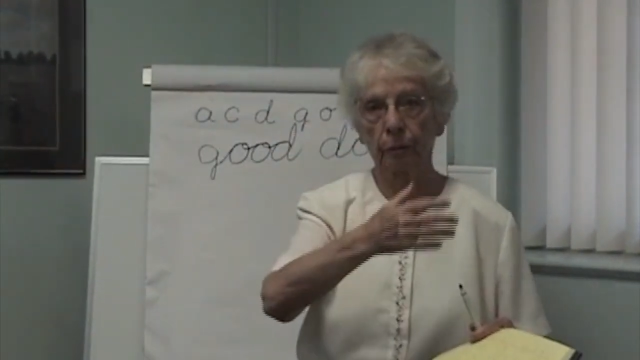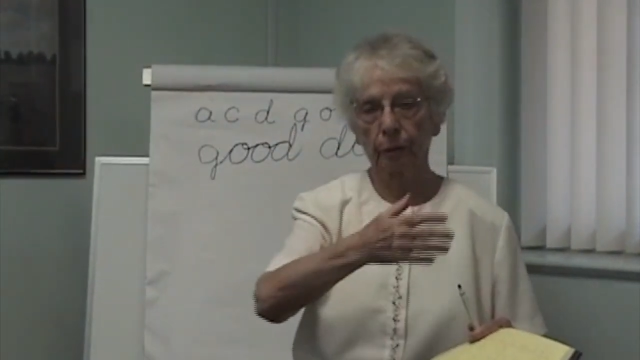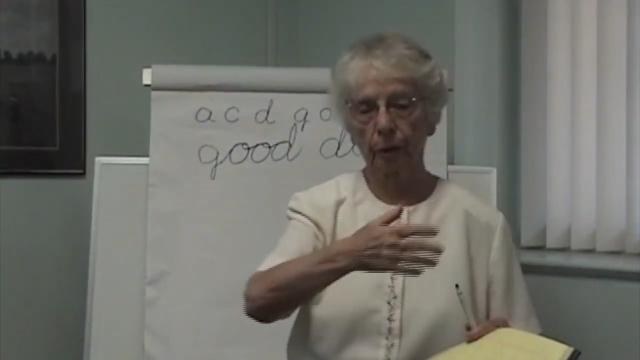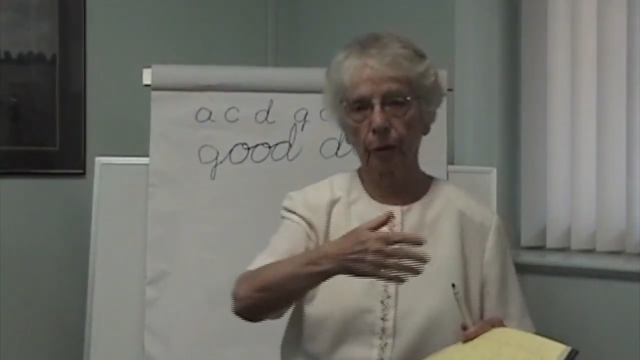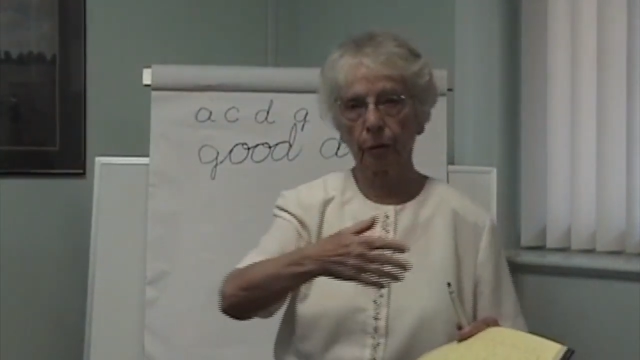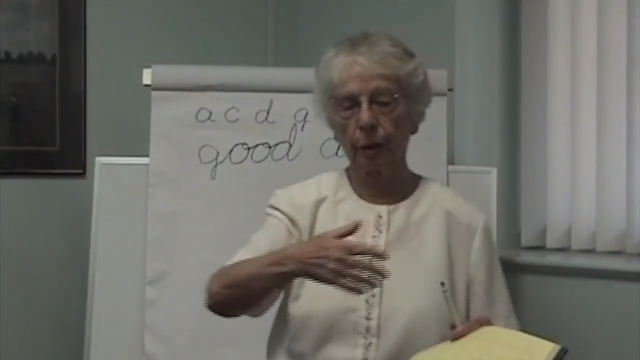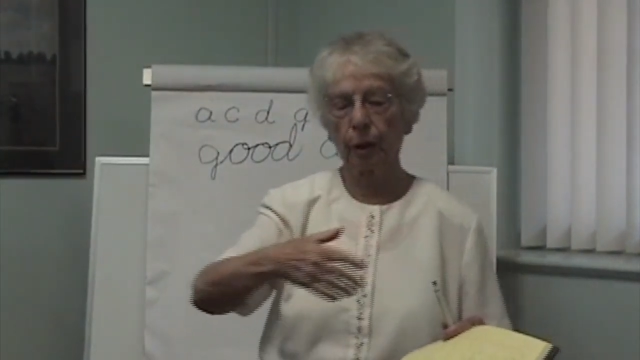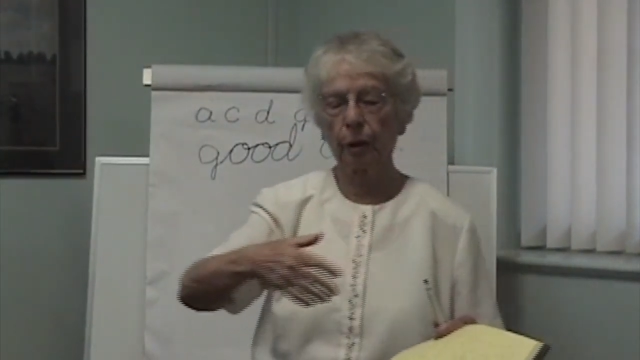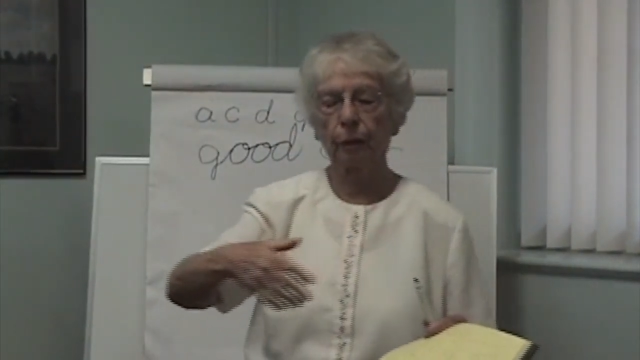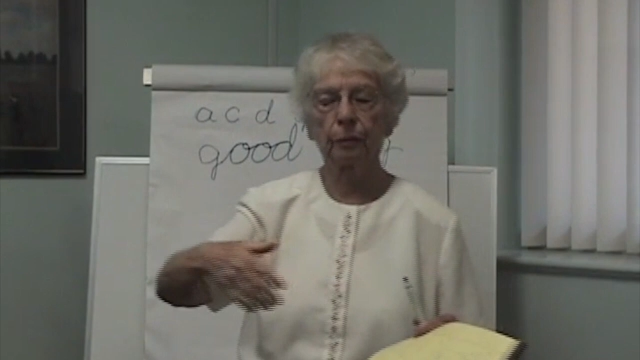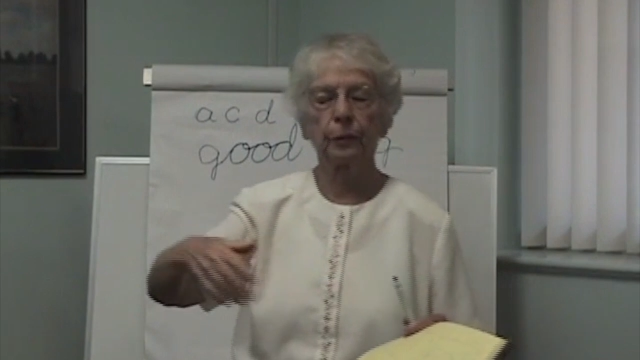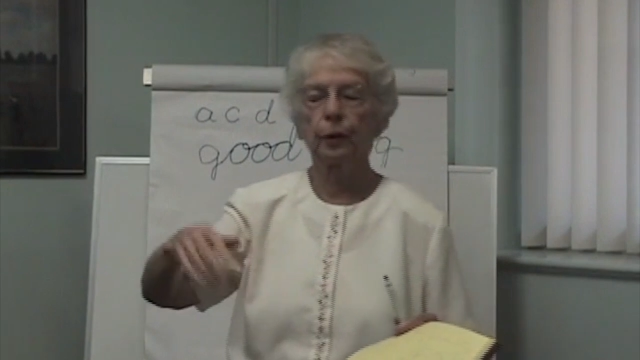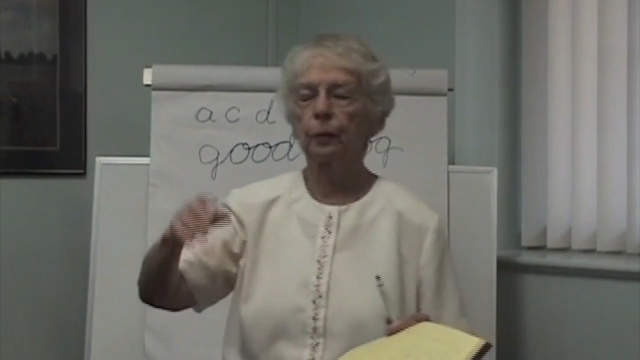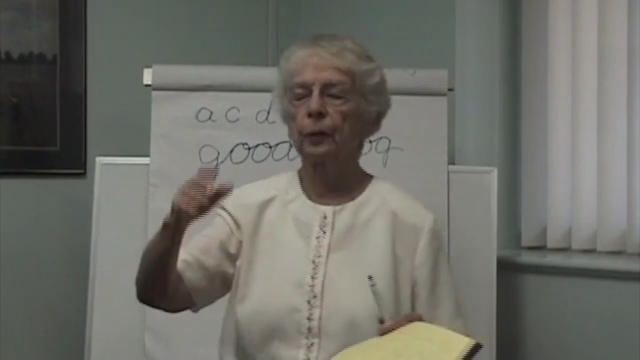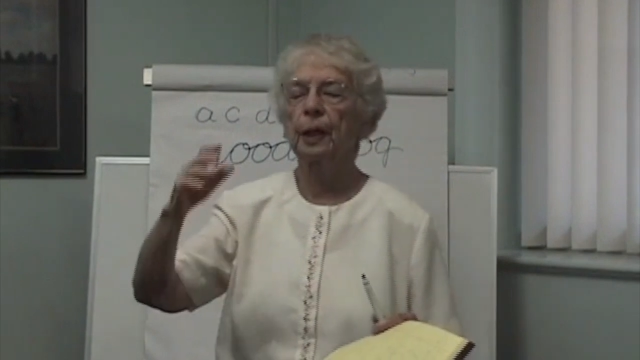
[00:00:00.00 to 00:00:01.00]
Tokyo.
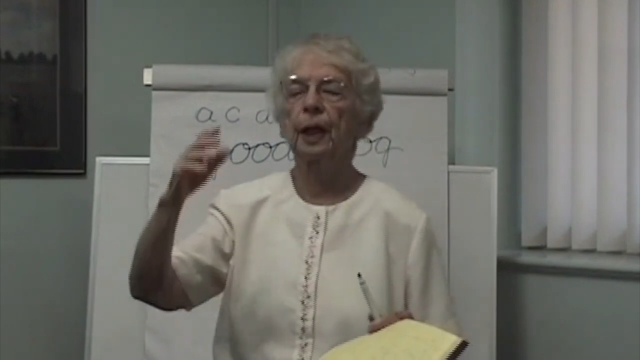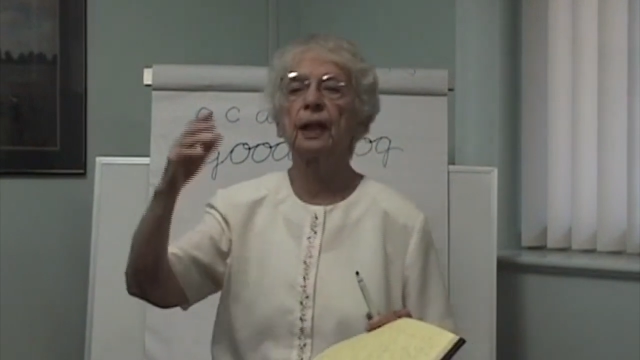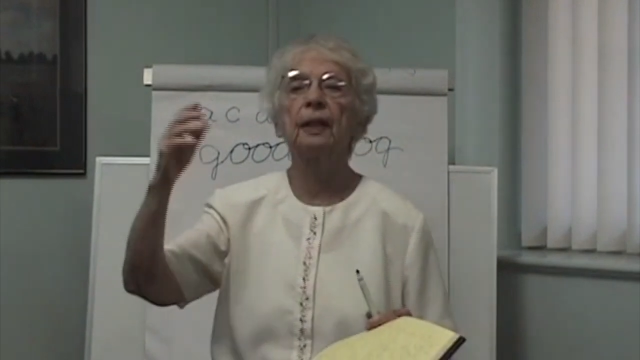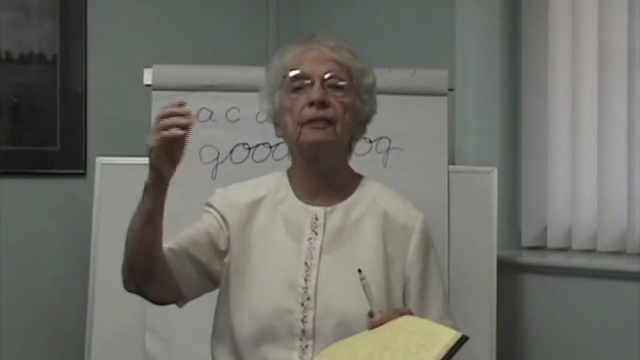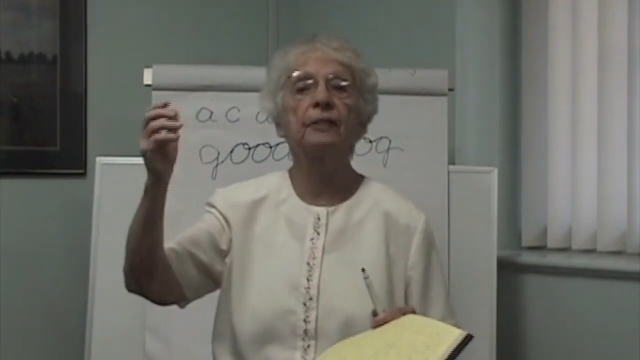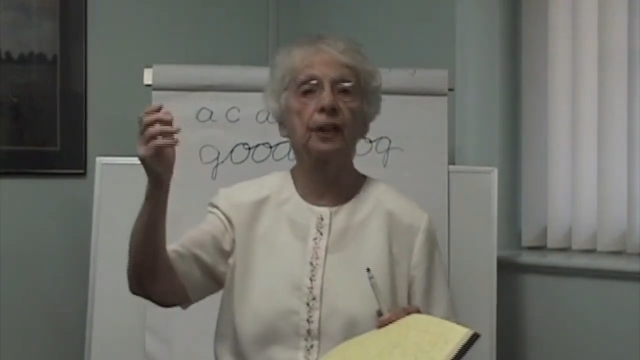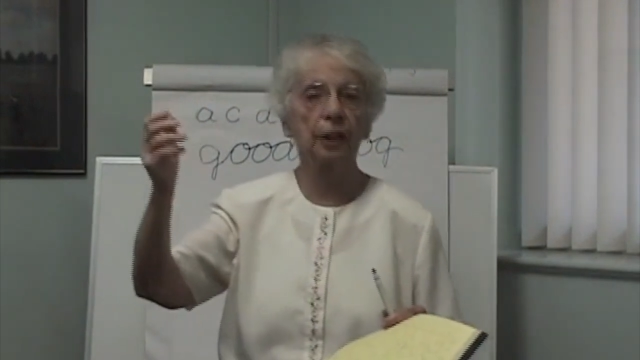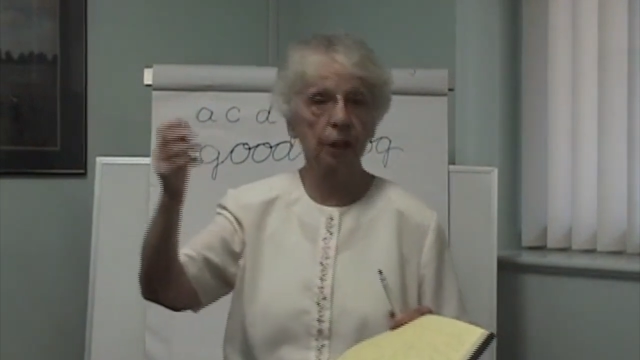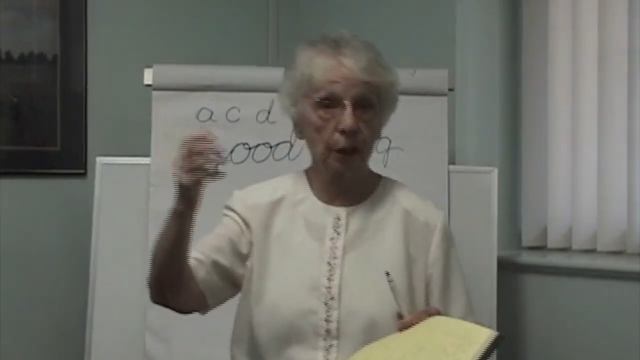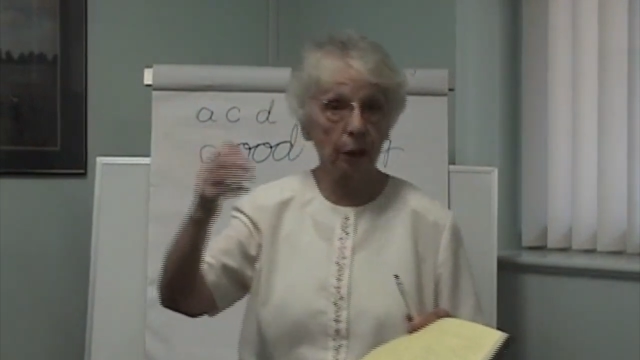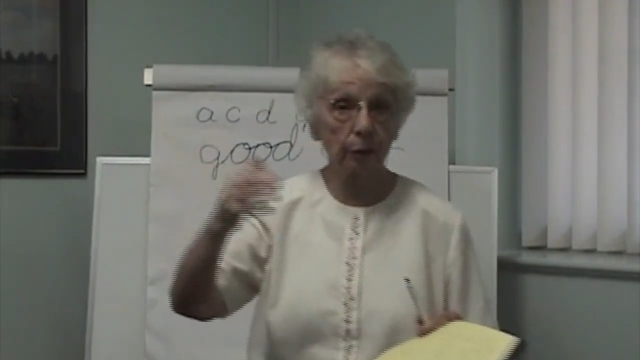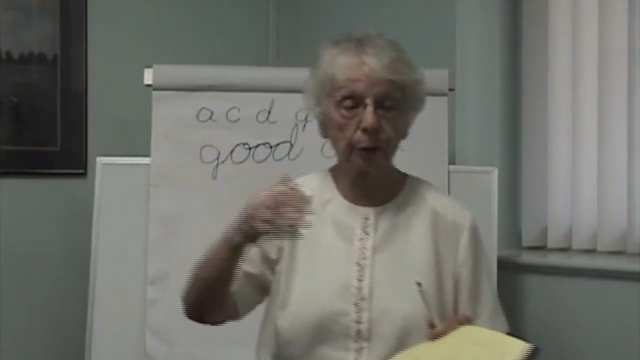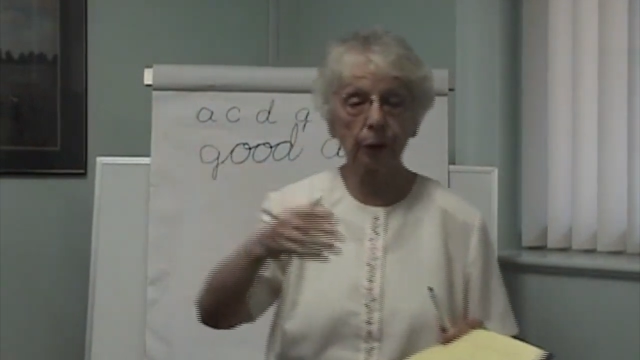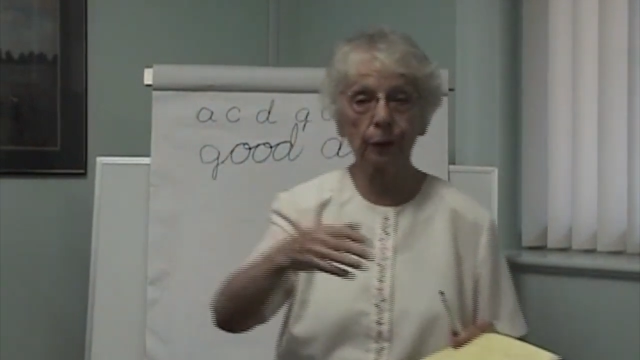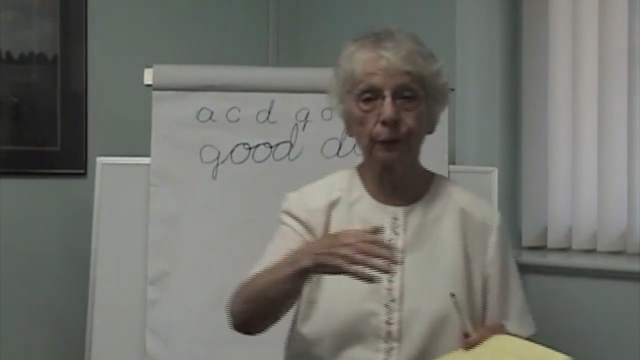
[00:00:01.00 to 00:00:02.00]
No, when I lived in
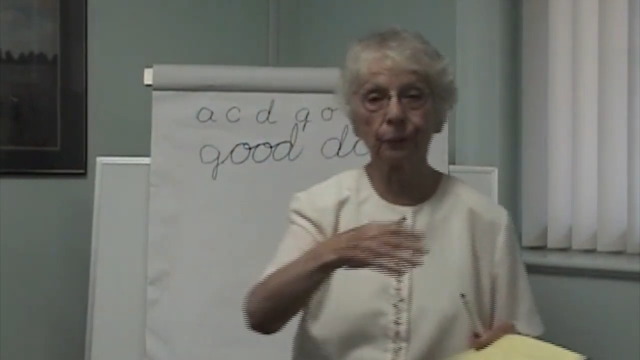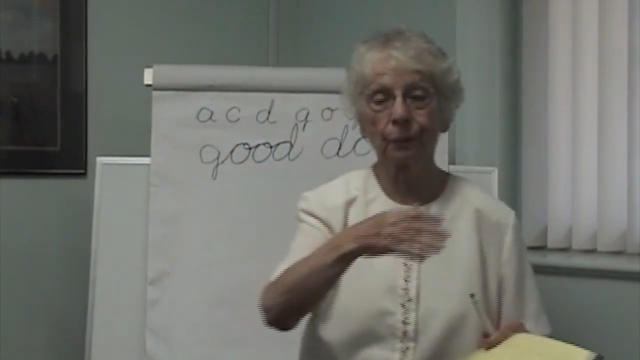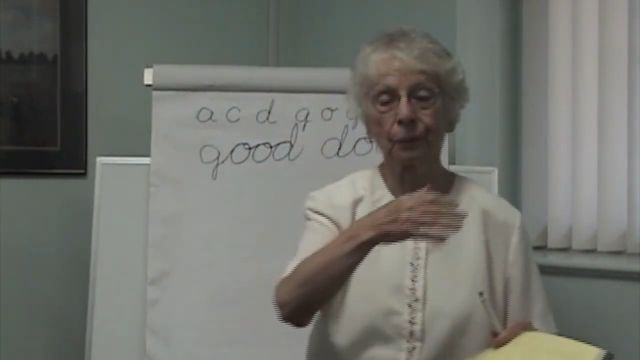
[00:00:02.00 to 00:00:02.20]
Kyoto,